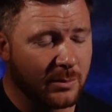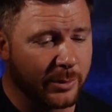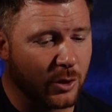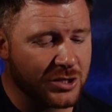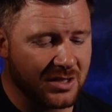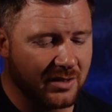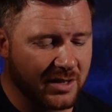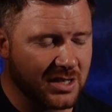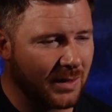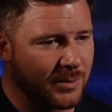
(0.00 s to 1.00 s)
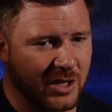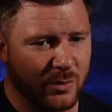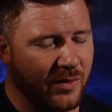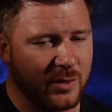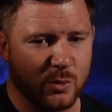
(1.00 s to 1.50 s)
Because of the discount,
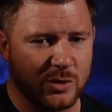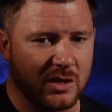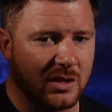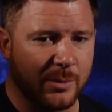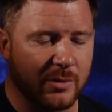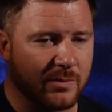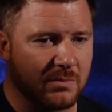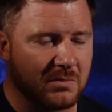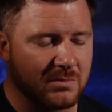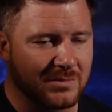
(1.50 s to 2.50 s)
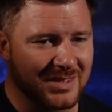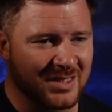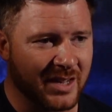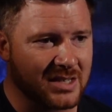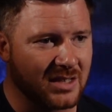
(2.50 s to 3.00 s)
I think we only needed about
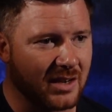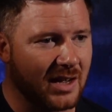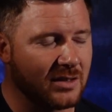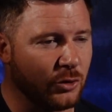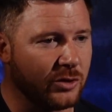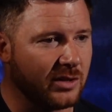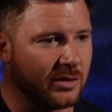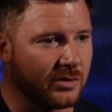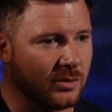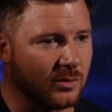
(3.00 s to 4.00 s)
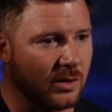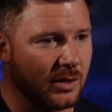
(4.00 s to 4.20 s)
60 grand to do the deal in total.